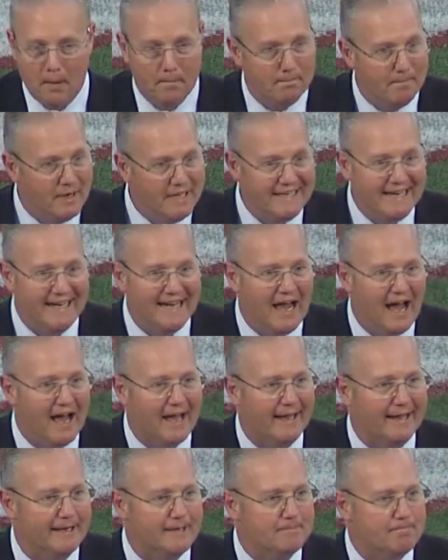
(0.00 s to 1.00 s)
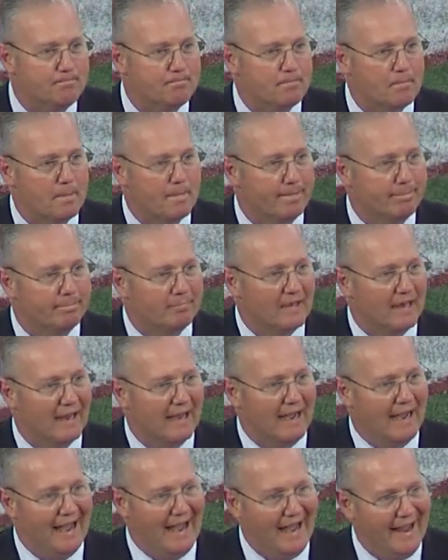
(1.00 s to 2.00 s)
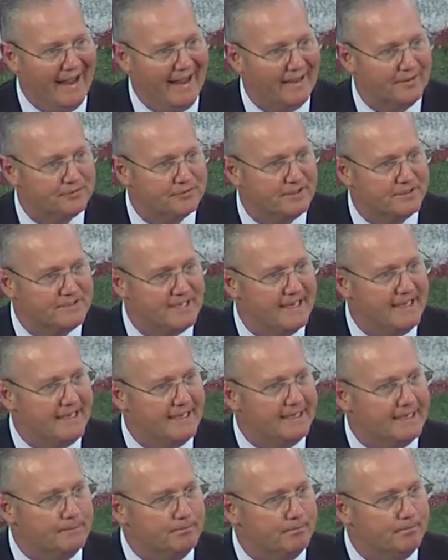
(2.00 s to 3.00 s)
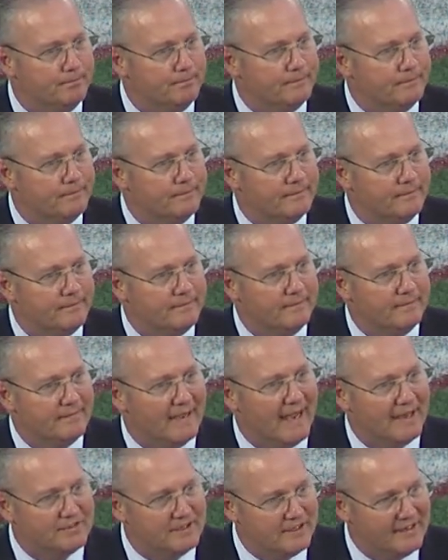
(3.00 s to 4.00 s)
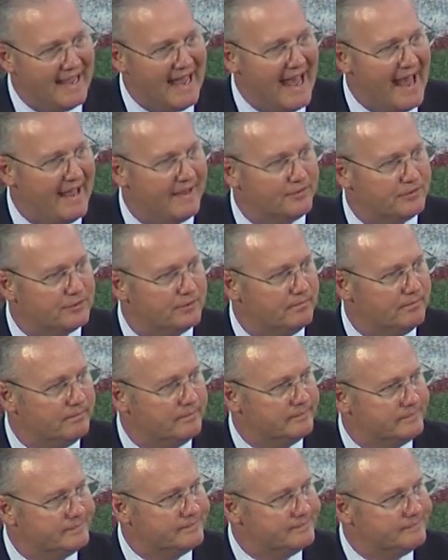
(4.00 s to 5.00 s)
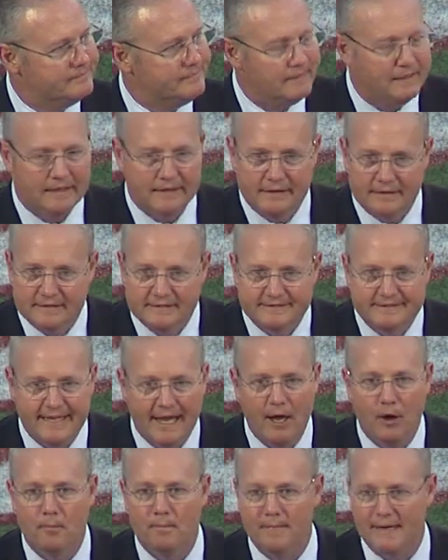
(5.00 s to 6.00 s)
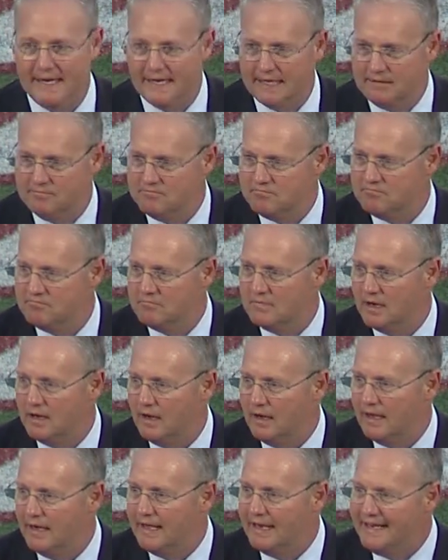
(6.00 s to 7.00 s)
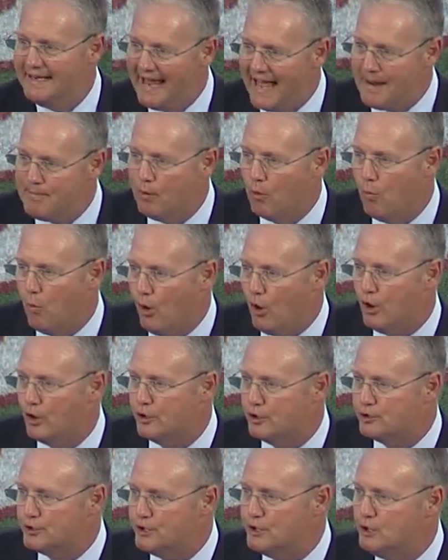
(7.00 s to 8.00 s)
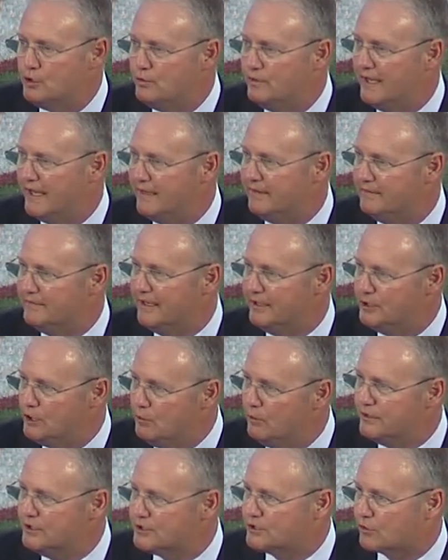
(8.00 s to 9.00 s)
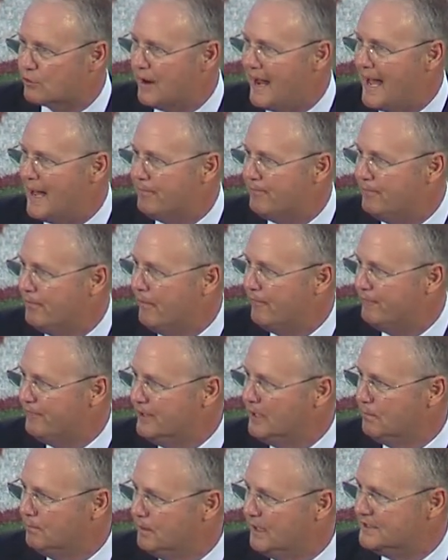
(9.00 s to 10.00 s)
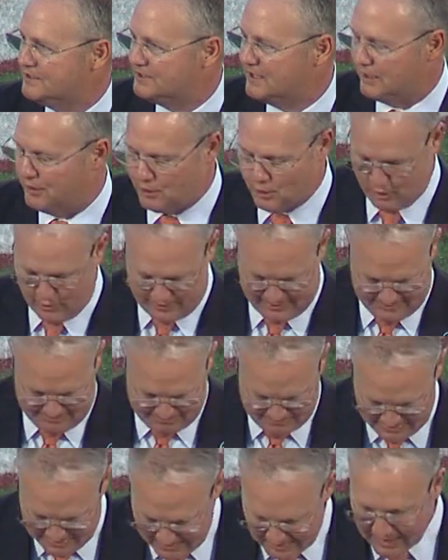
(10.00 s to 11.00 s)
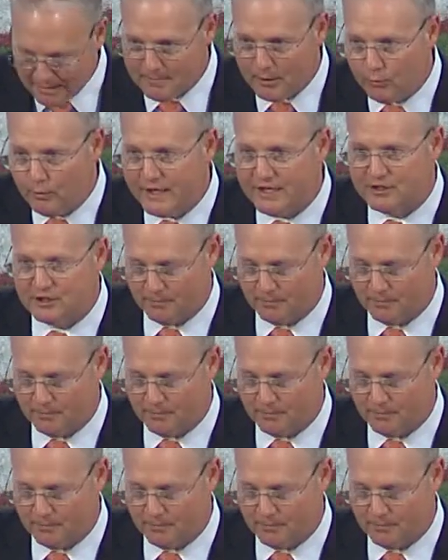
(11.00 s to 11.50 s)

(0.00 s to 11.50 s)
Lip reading: Monday night, I asked the team, I said, guys, tell me, name a word or two that you would describe Philip Lutzenkirchen. Let me read